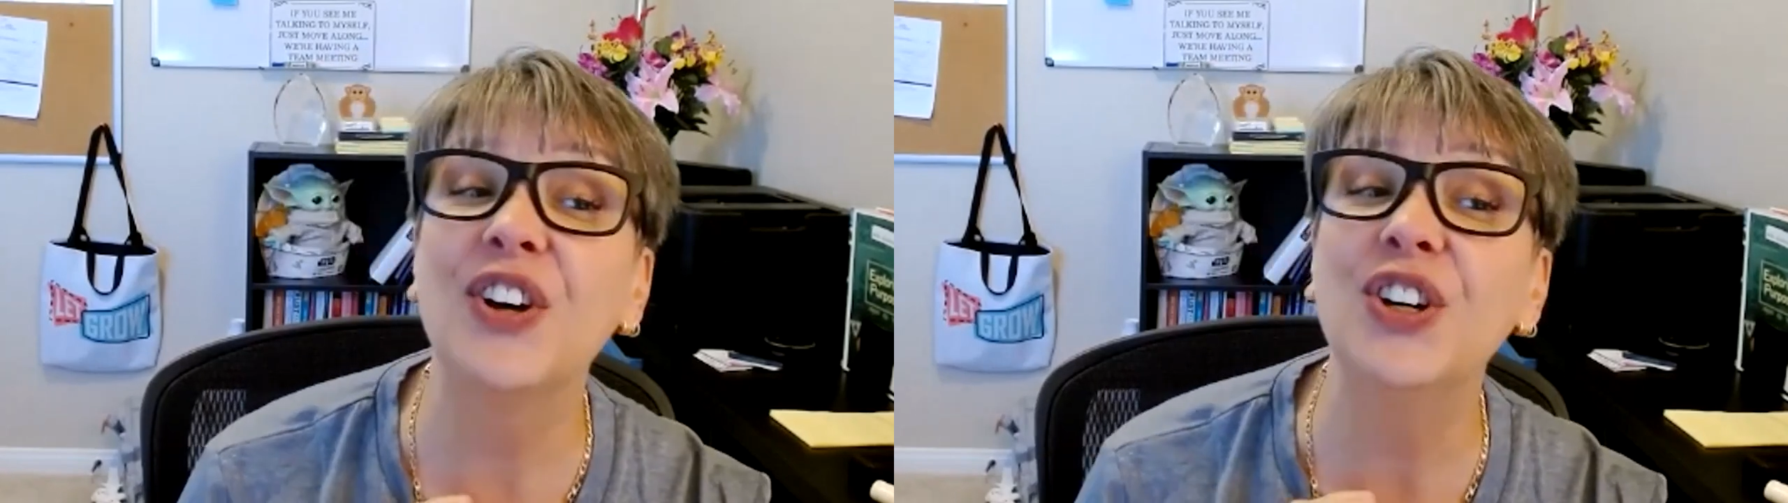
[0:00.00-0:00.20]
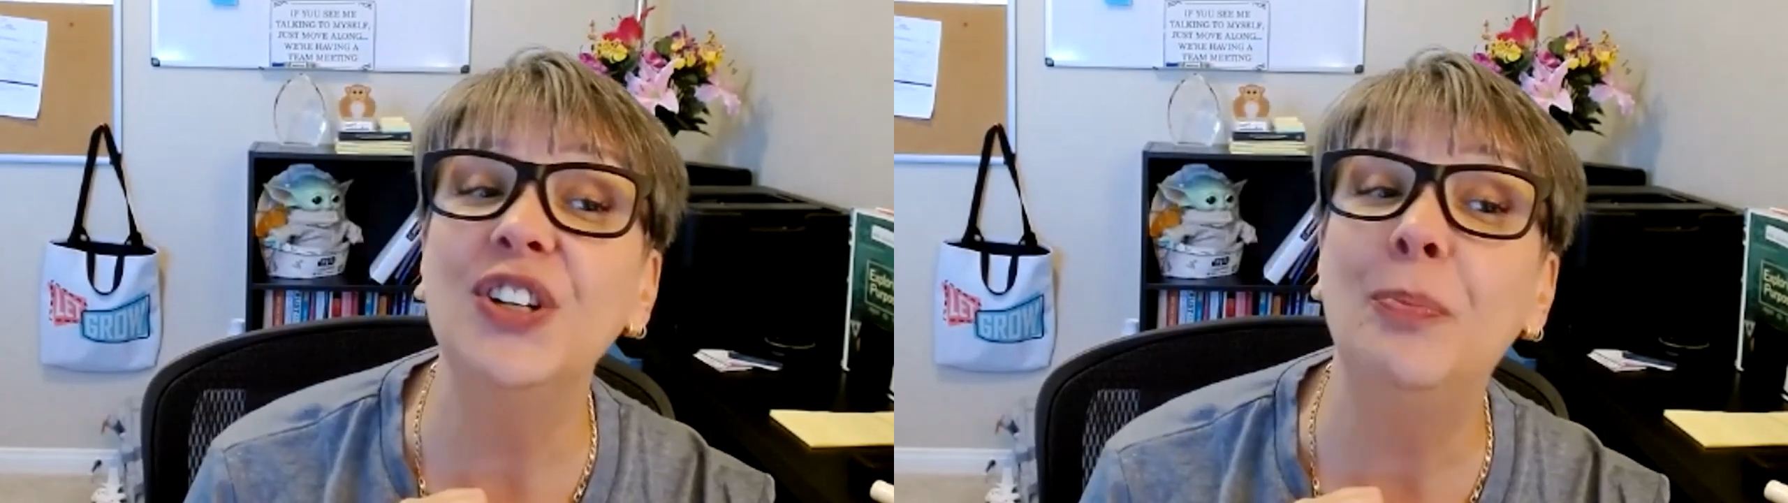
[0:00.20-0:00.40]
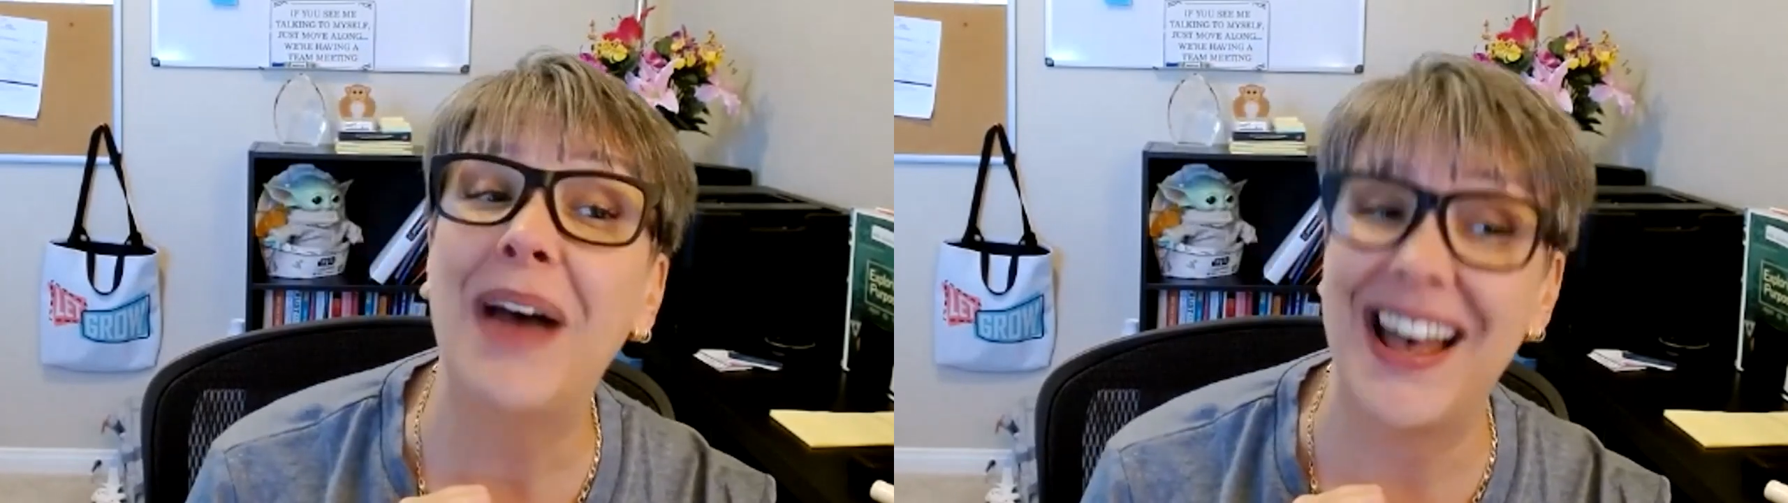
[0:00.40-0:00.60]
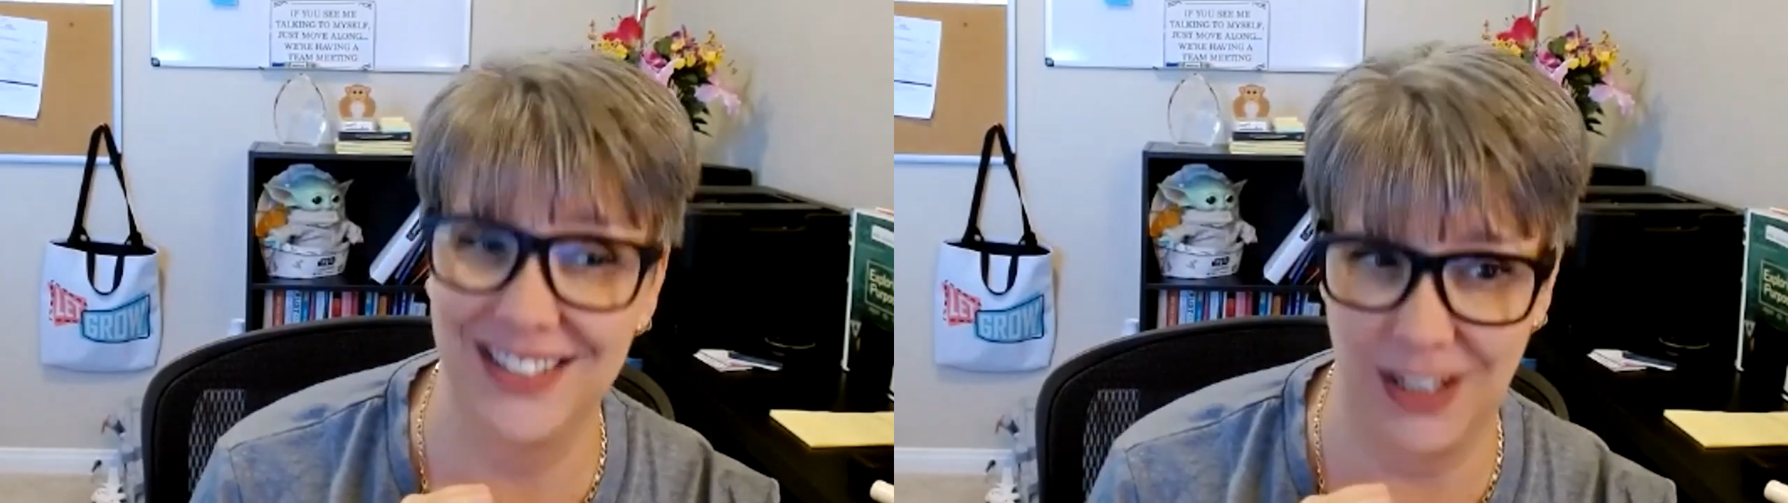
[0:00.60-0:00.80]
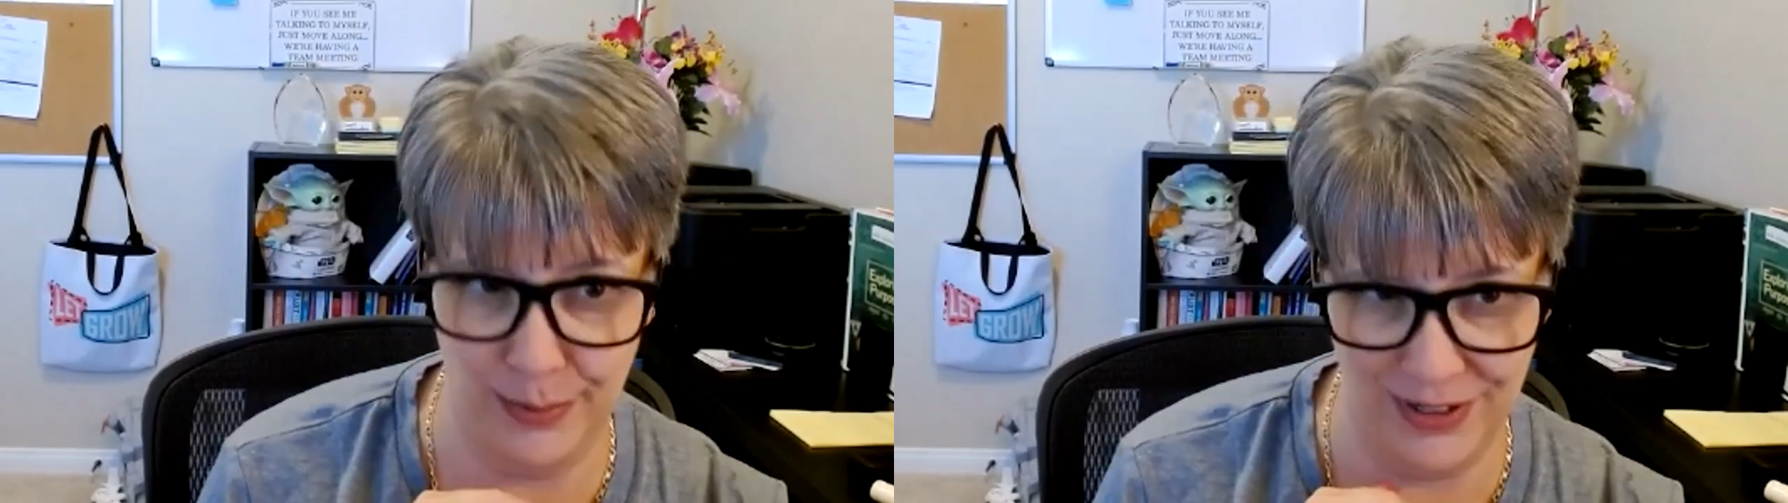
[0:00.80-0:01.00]
good
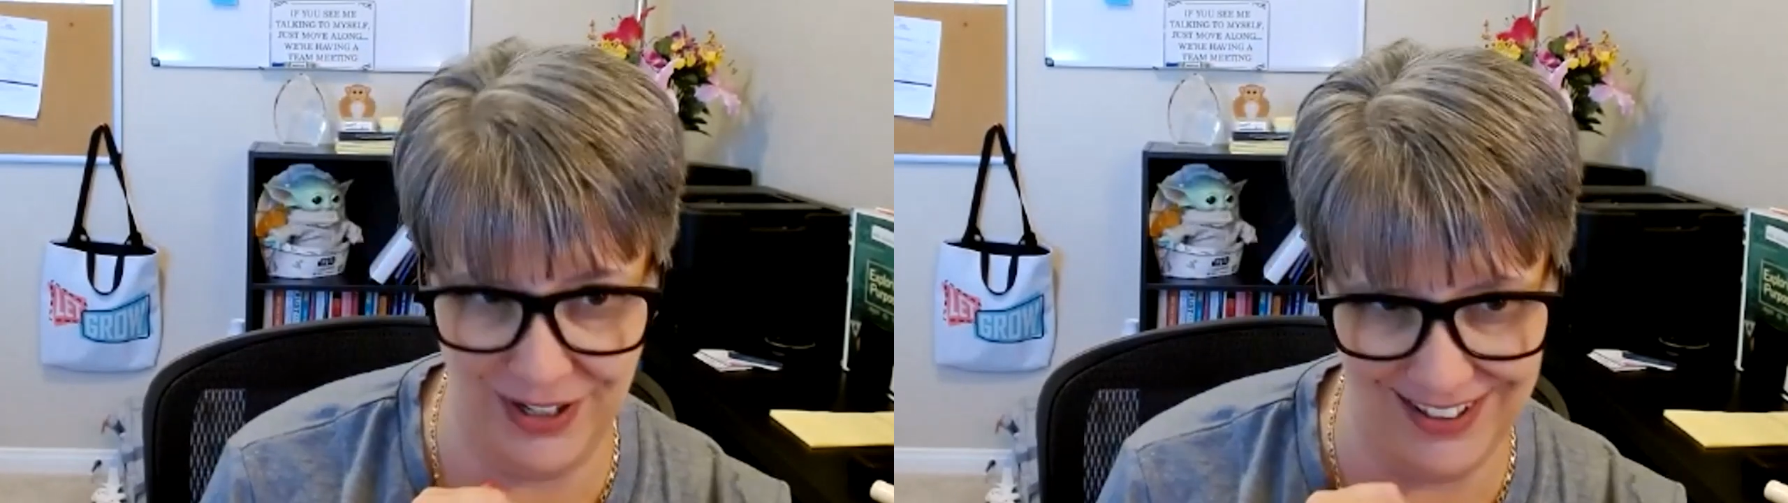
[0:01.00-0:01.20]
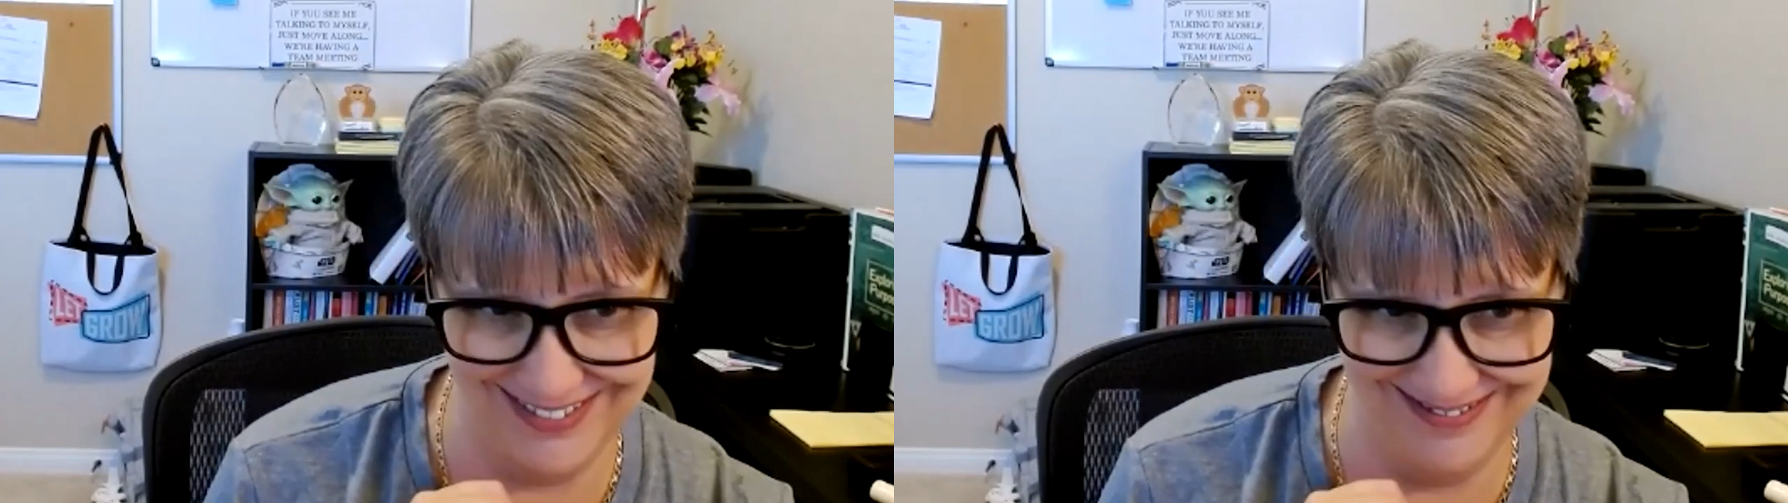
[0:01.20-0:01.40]
basketball.